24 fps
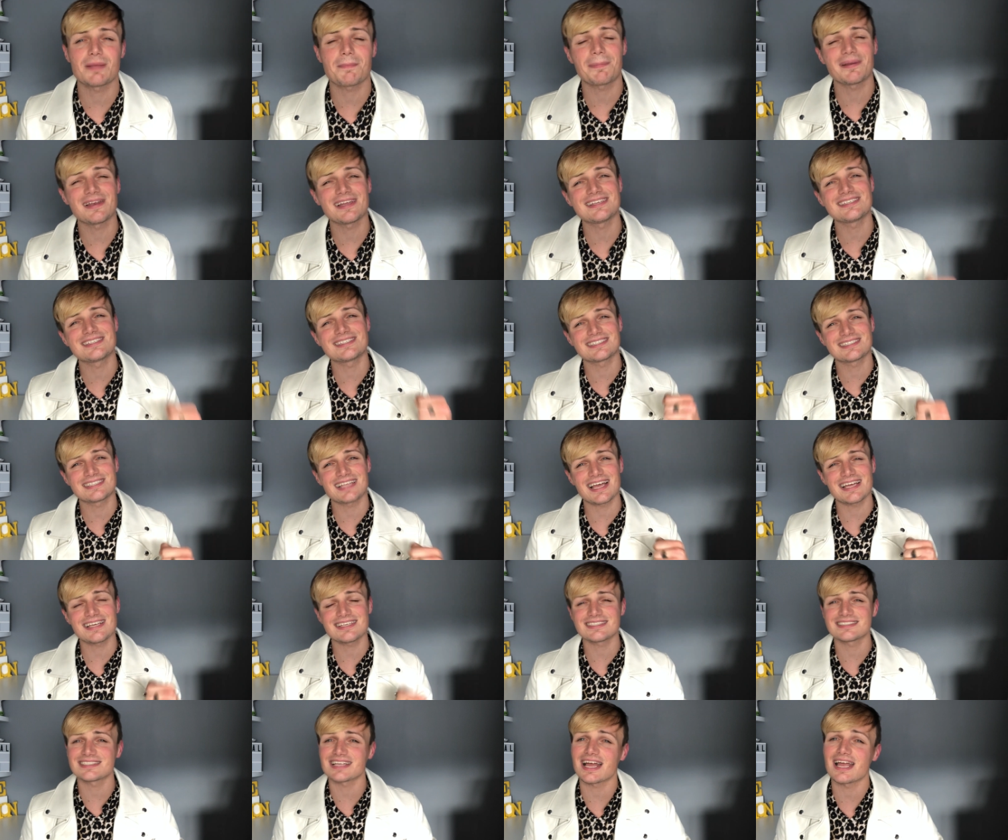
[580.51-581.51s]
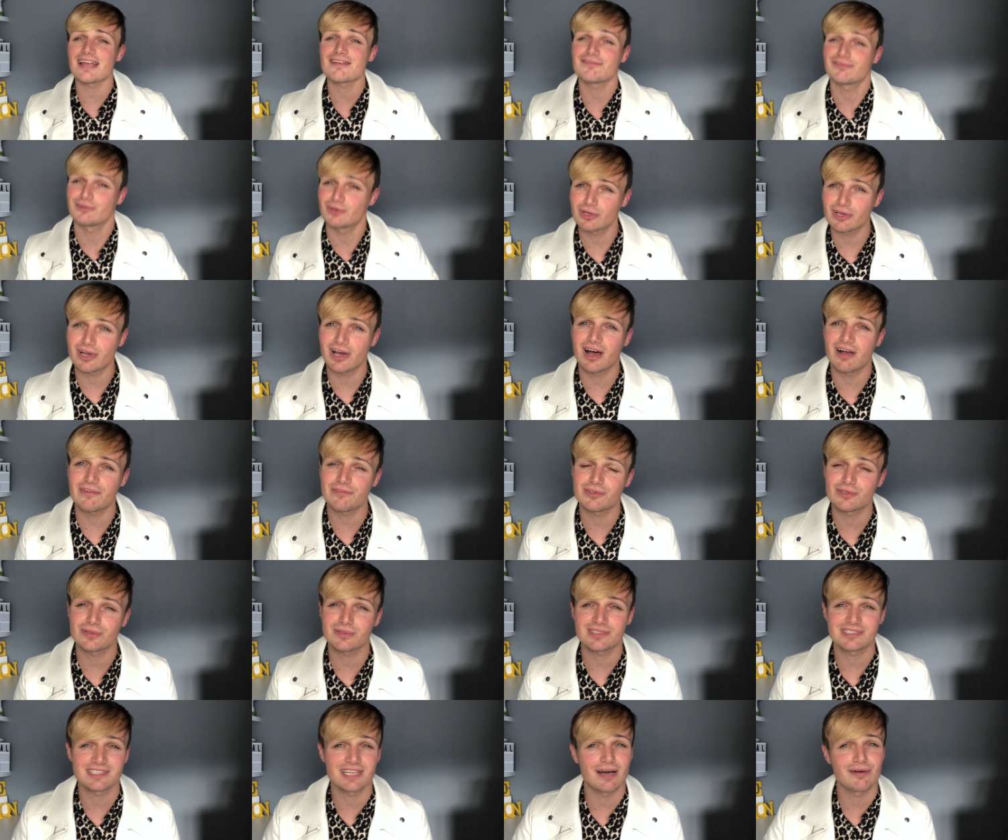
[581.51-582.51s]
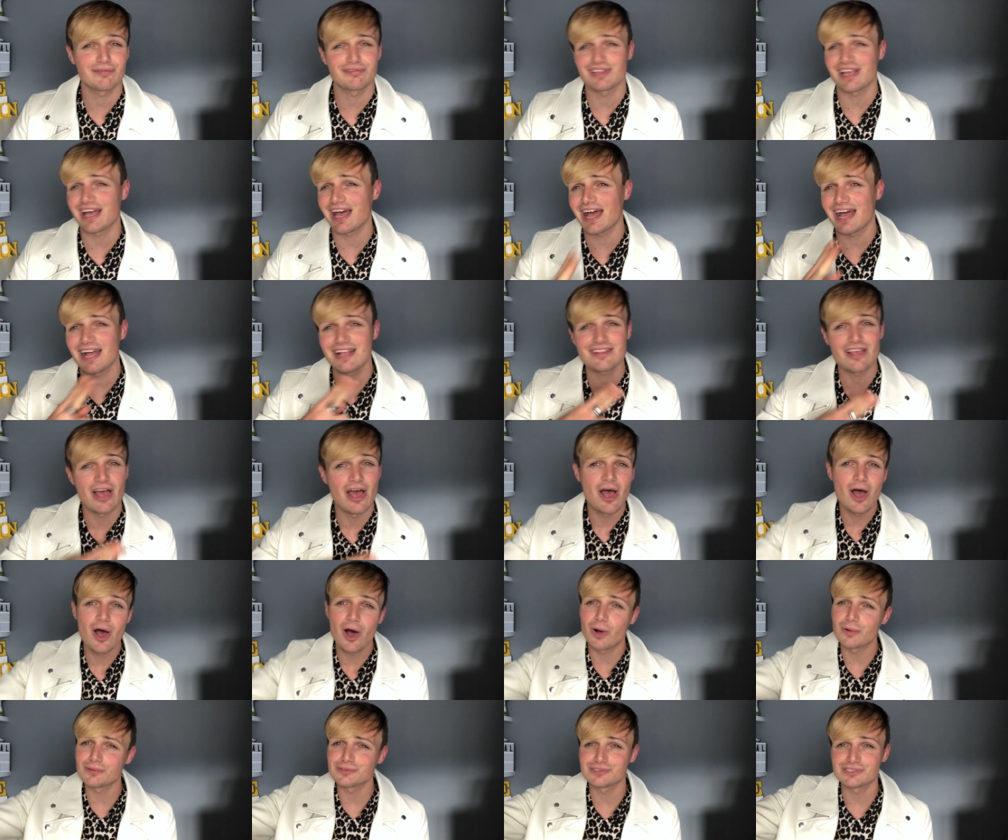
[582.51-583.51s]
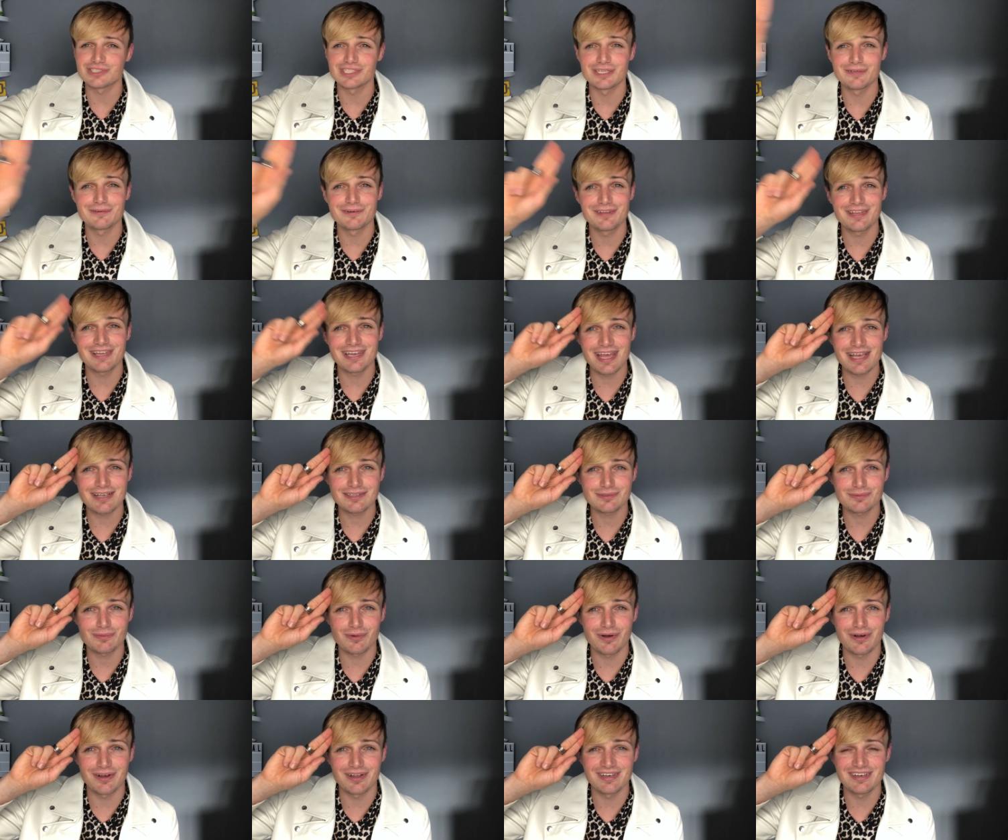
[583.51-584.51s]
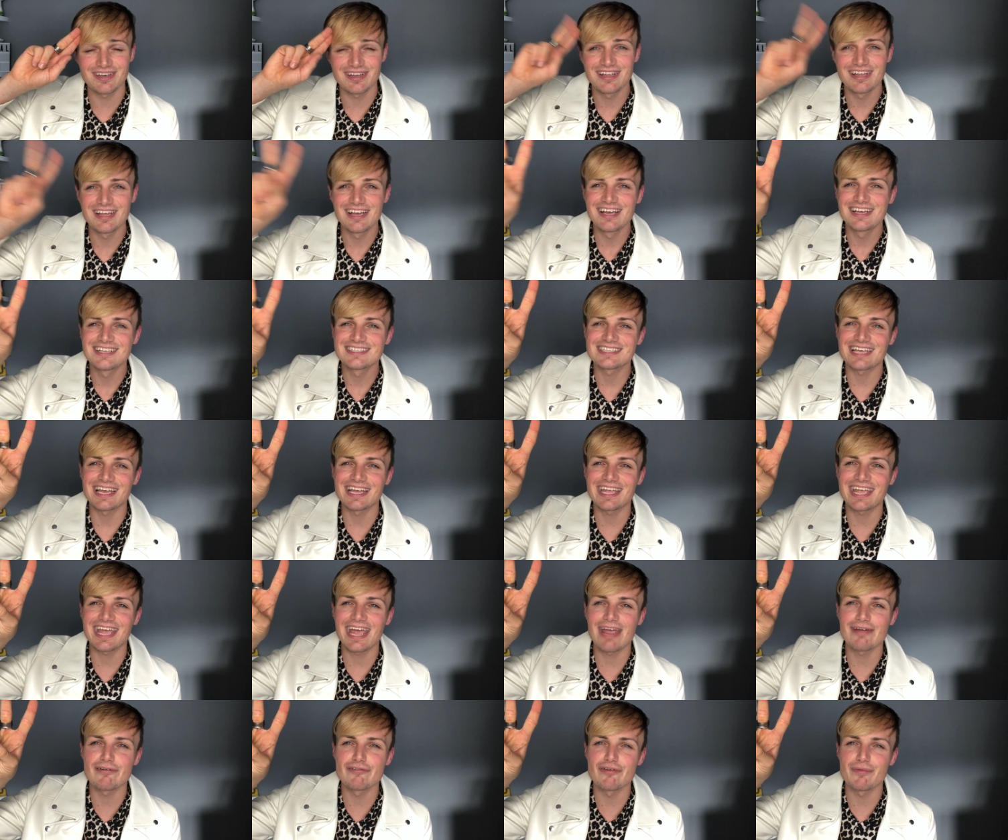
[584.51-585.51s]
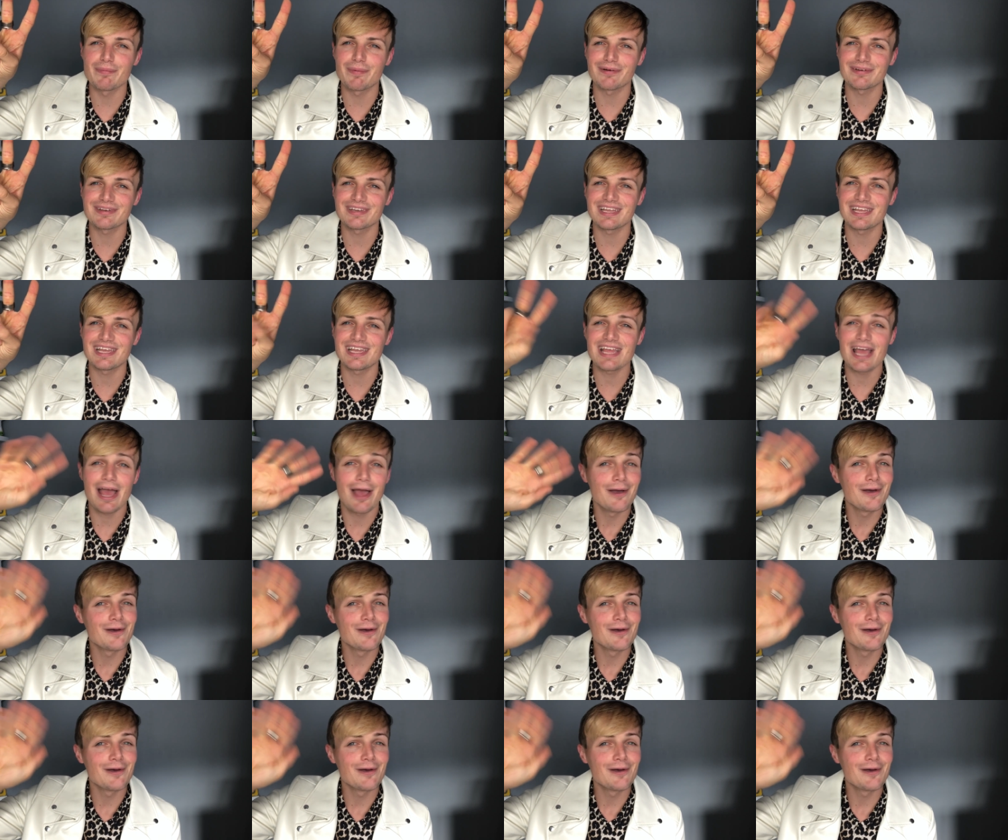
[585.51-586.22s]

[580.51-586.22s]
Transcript: Please stay safe, look after yourselves, and I'll see you in the next one. Take care, everybody.